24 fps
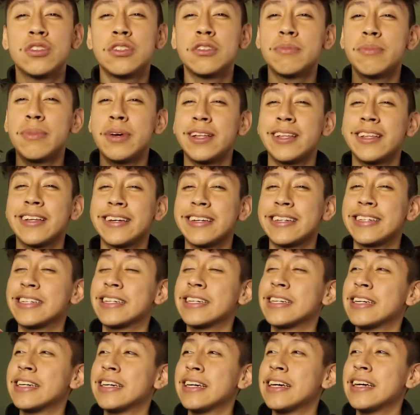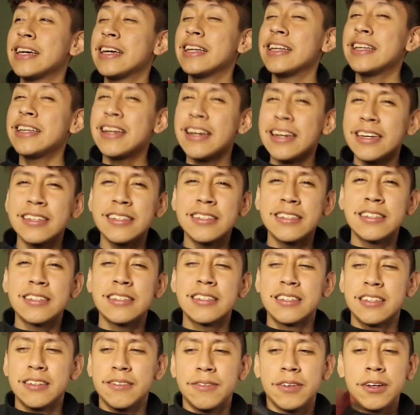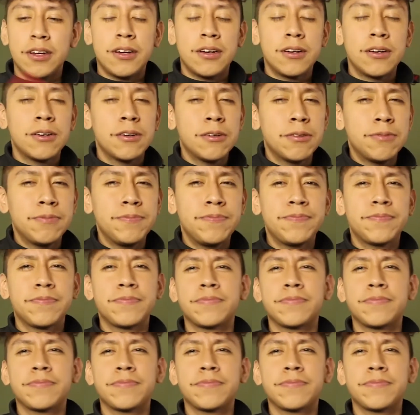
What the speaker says: smelling nice. I